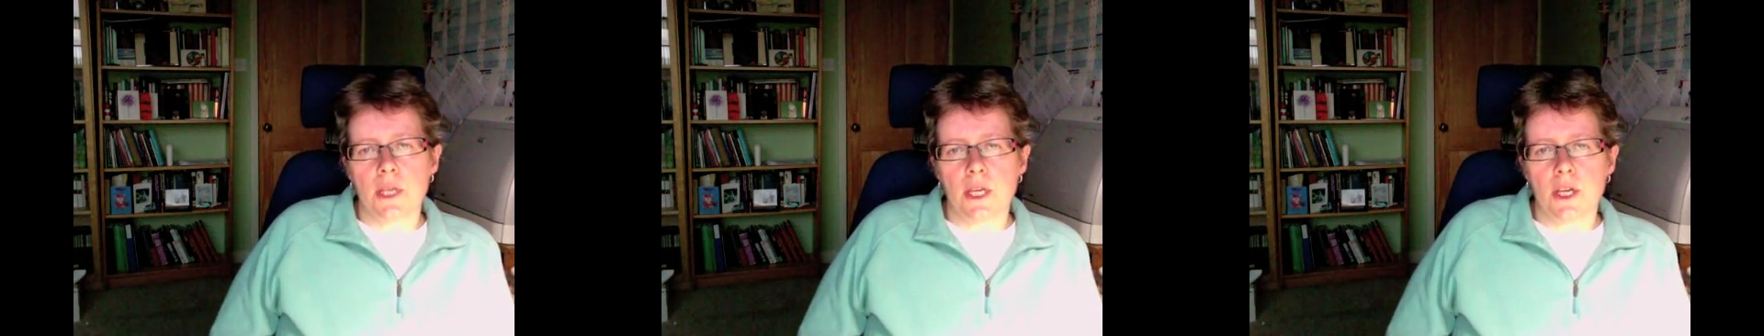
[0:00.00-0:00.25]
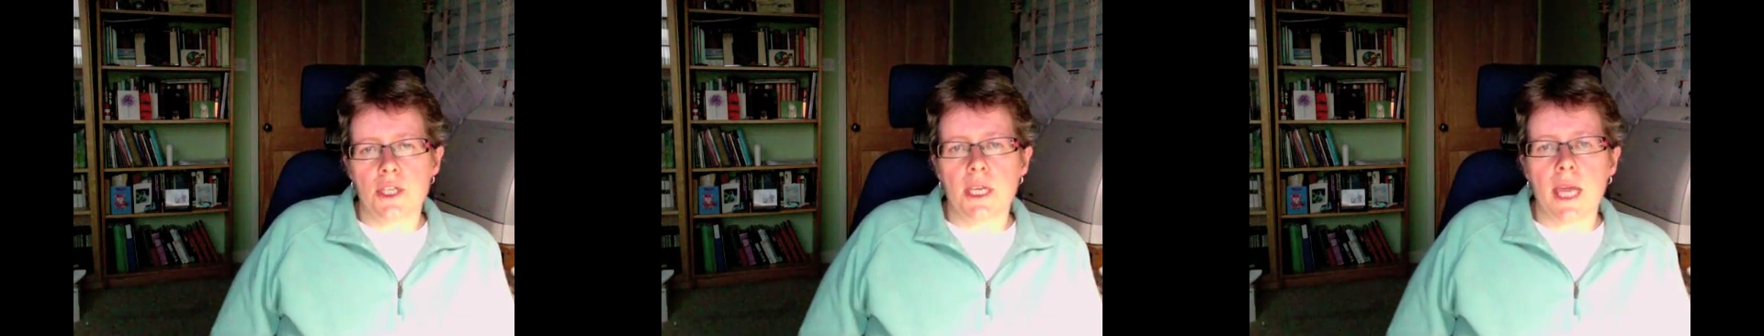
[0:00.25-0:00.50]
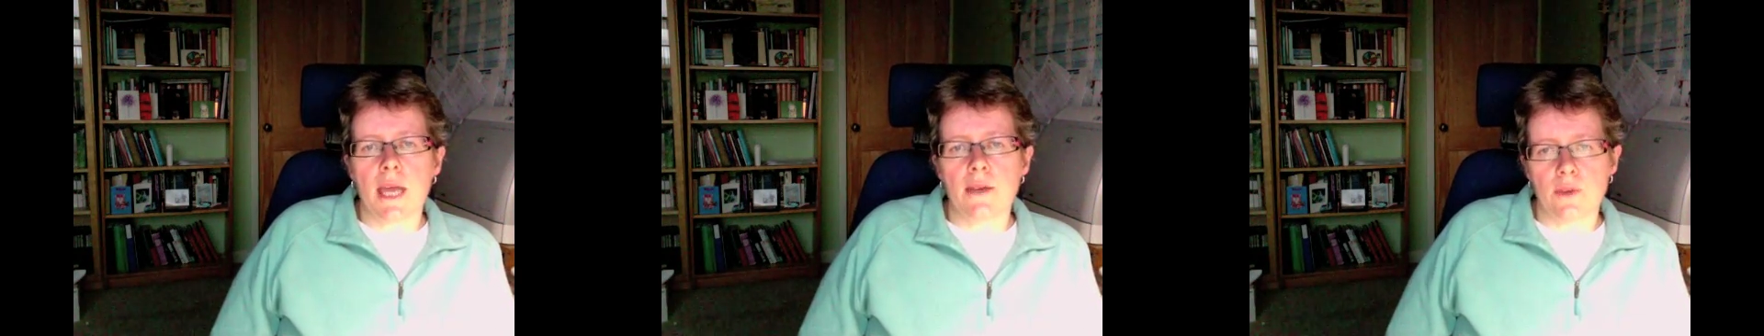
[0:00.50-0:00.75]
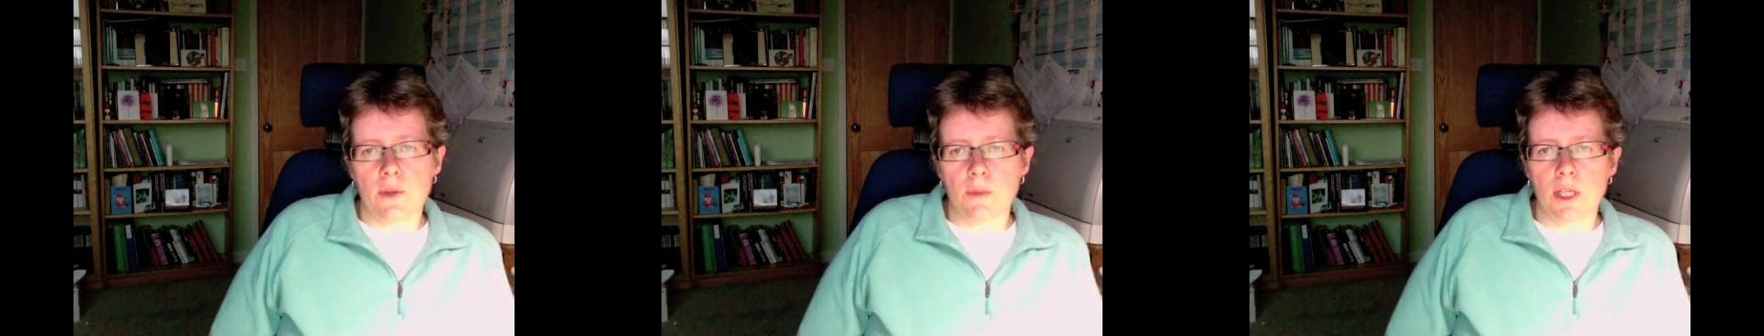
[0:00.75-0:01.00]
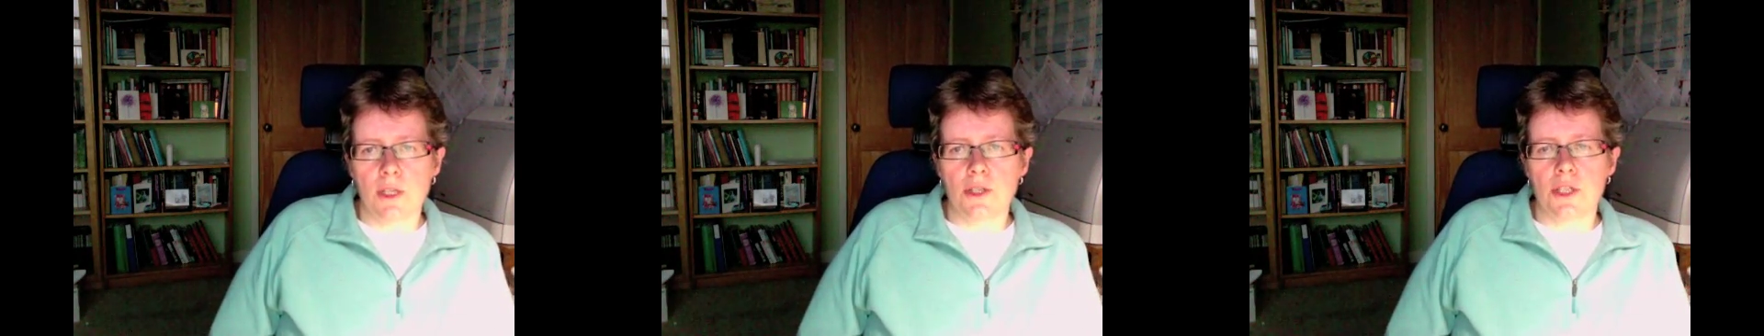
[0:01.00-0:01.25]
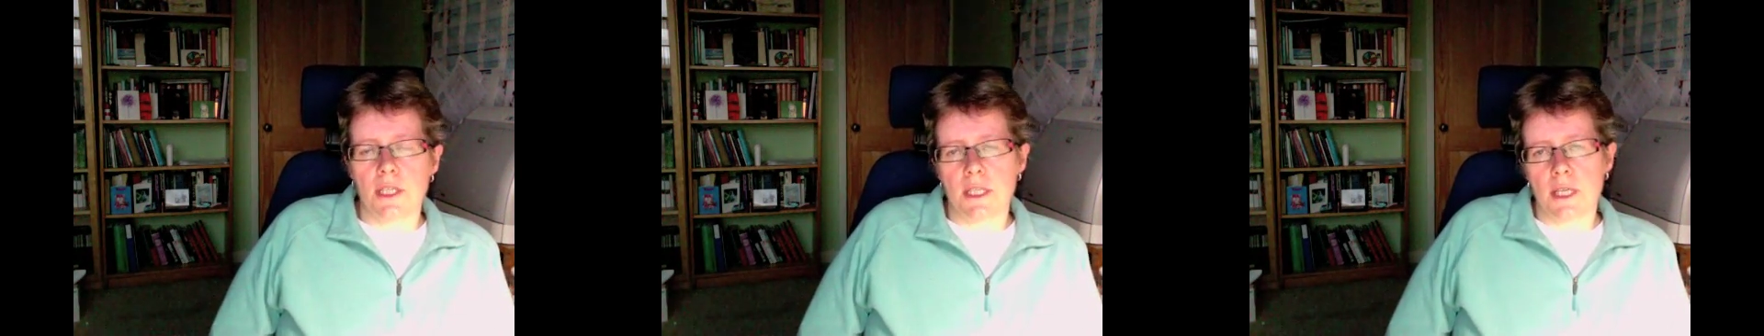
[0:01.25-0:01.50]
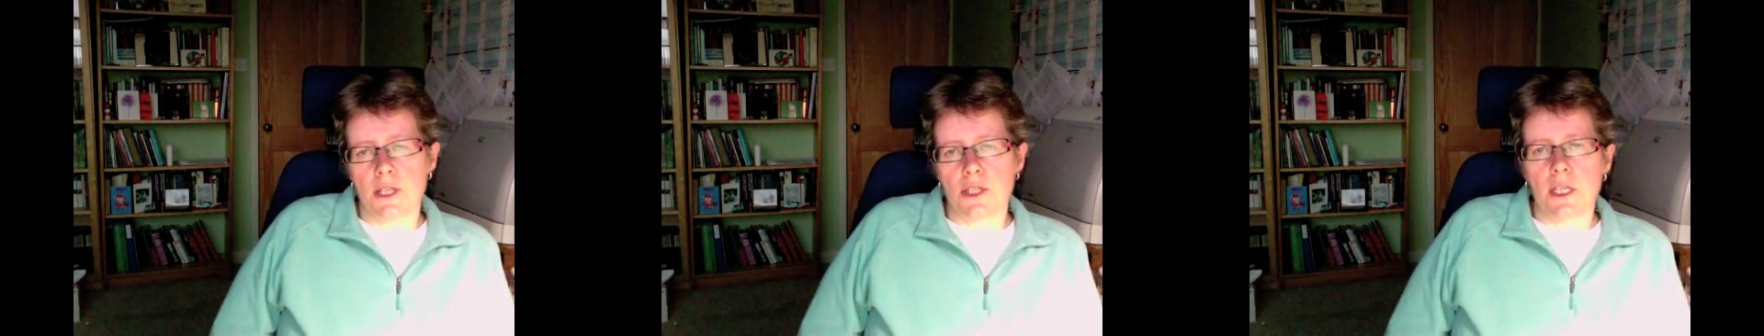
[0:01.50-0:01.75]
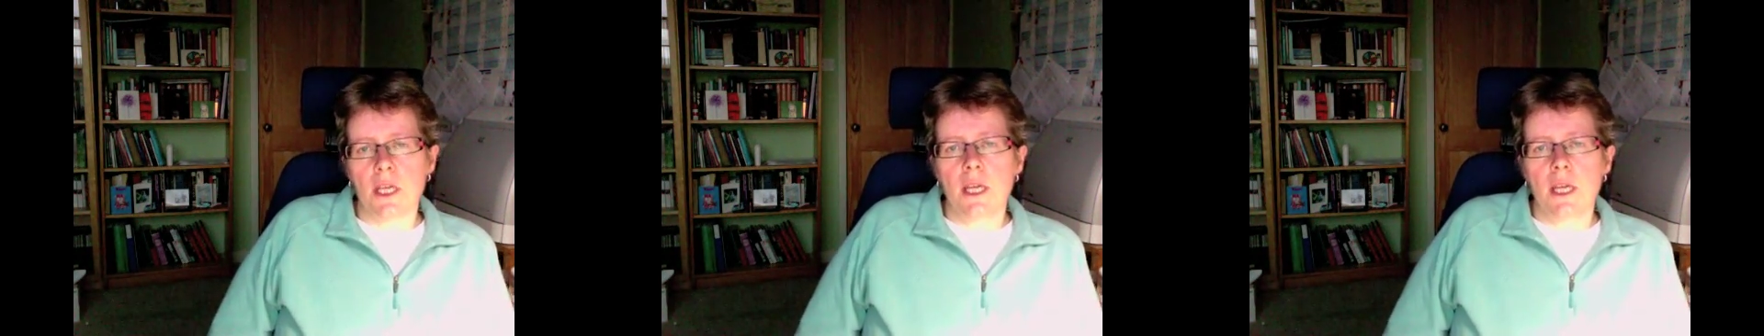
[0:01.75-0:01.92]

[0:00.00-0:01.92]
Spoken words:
they're going to get from the coaching session